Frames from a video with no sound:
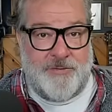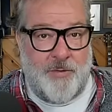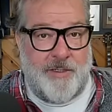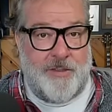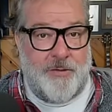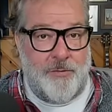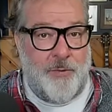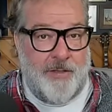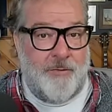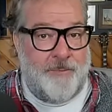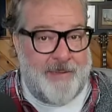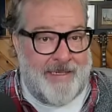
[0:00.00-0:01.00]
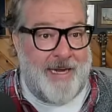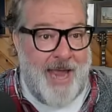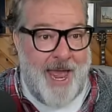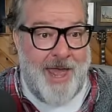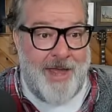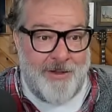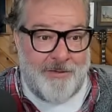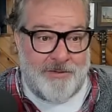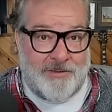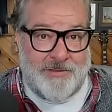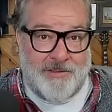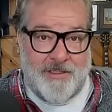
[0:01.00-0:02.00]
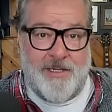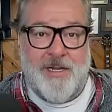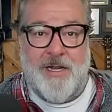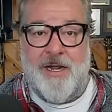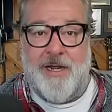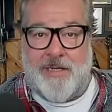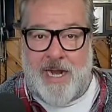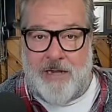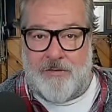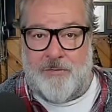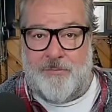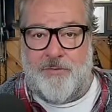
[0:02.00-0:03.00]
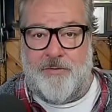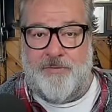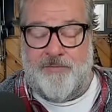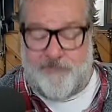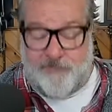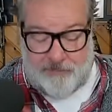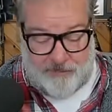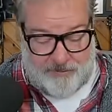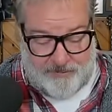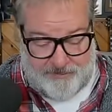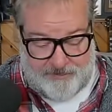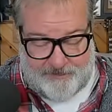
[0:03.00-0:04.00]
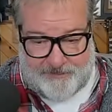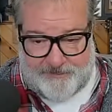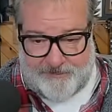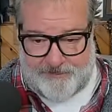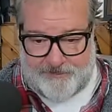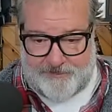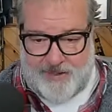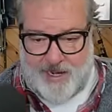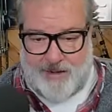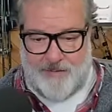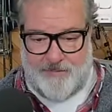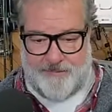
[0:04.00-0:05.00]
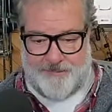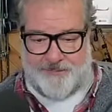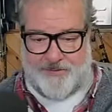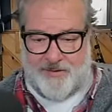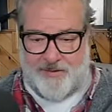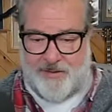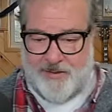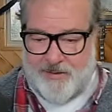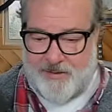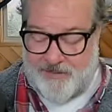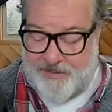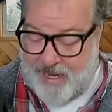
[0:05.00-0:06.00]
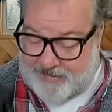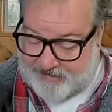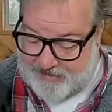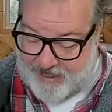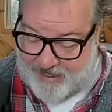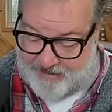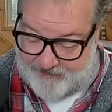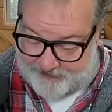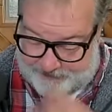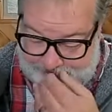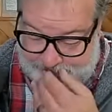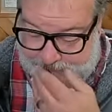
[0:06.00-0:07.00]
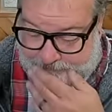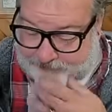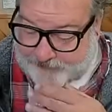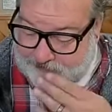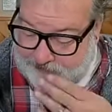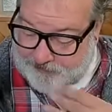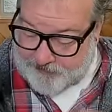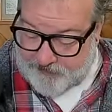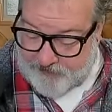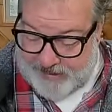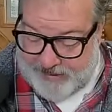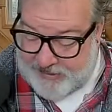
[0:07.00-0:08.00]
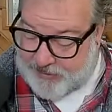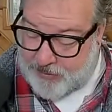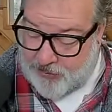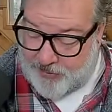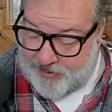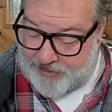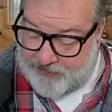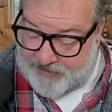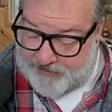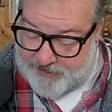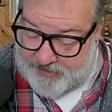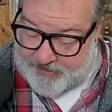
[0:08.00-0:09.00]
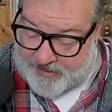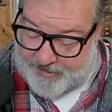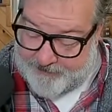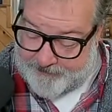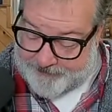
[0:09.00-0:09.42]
what you will be held accountable for. Now, that said, each according to his ability.